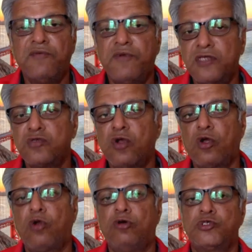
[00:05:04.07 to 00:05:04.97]
it is
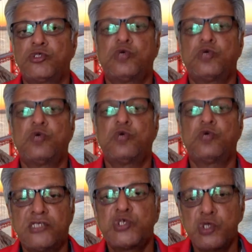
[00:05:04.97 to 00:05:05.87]
not close to what
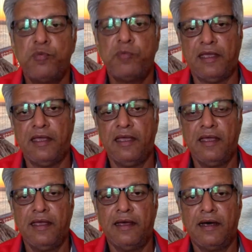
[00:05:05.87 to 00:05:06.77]
it should be.
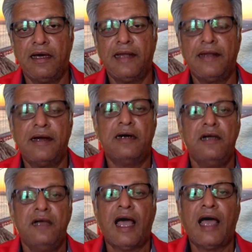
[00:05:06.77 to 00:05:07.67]
And
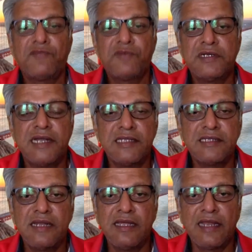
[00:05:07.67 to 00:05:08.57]
After Dennis
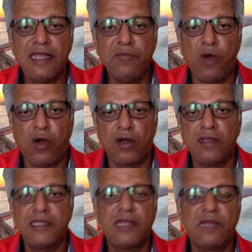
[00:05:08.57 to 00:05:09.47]
Lilly
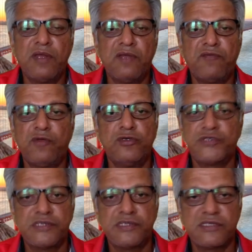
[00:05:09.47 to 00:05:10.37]
remodeled, there have been a few
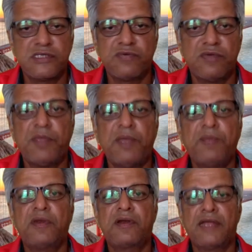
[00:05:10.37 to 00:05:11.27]
instances where
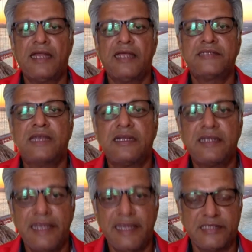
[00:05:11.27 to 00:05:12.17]
people realized that
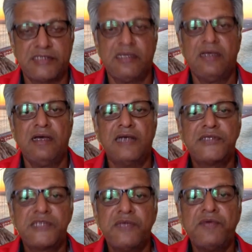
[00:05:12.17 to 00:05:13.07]
yes, a
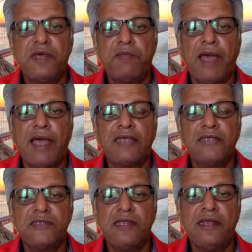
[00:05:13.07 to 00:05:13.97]
severe back
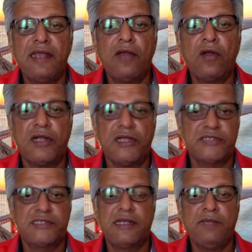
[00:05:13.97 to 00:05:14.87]
injury need not
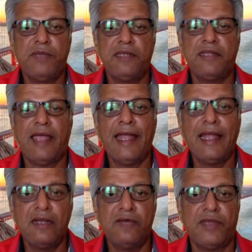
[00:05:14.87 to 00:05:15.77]
necessarily mean the
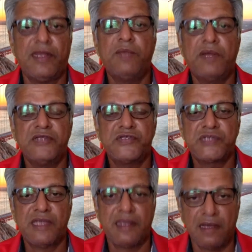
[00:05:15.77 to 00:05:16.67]
end of anybody's
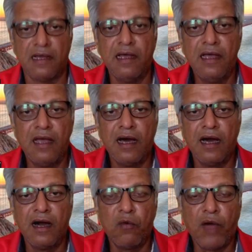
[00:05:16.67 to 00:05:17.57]
career.
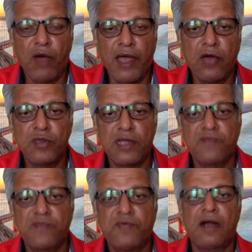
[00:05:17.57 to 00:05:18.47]
Why go
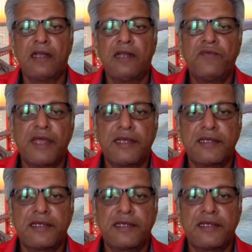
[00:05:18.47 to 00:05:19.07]
that far? In fact,